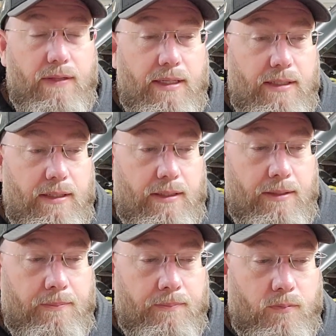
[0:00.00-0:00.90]

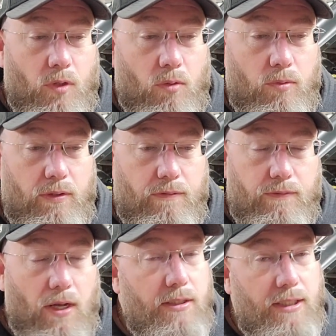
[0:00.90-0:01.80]
then we've
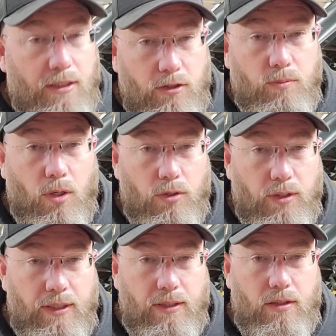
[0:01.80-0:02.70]
got to get a new motor
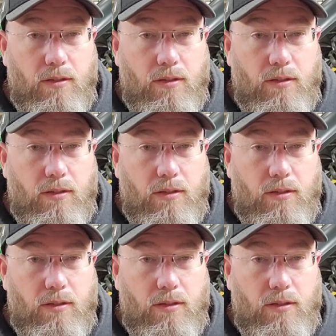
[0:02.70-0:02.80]
in it.